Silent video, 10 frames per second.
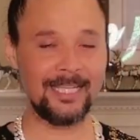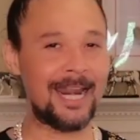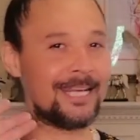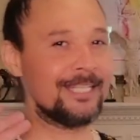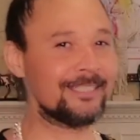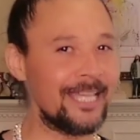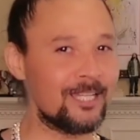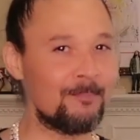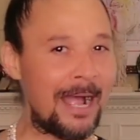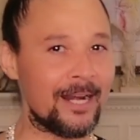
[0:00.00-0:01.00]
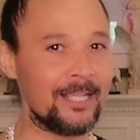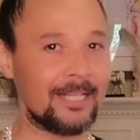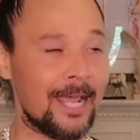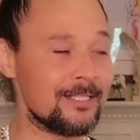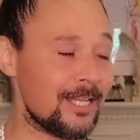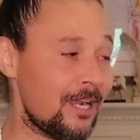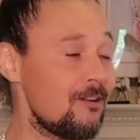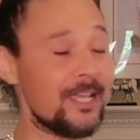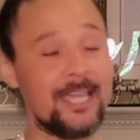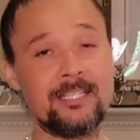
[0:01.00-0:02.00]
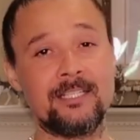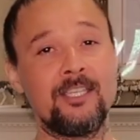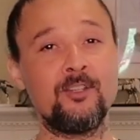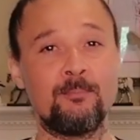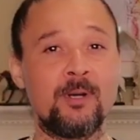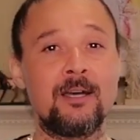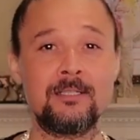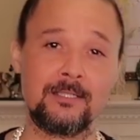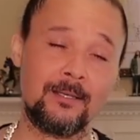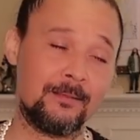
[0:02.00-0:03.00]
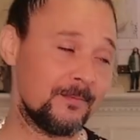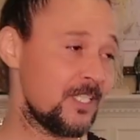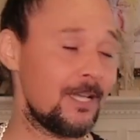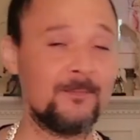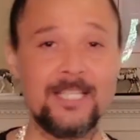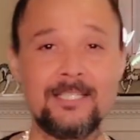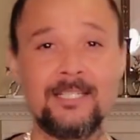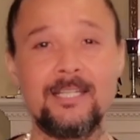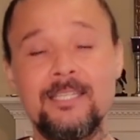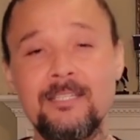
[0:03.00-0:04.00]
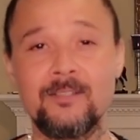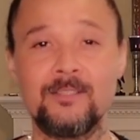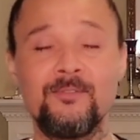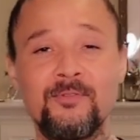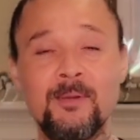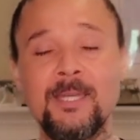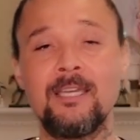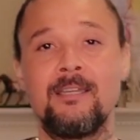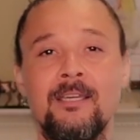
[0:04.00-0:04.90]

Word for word: And I didn't think about it, and I was like, okay, shit, you the boss, son. Shit, I'm listening to you, you feel me?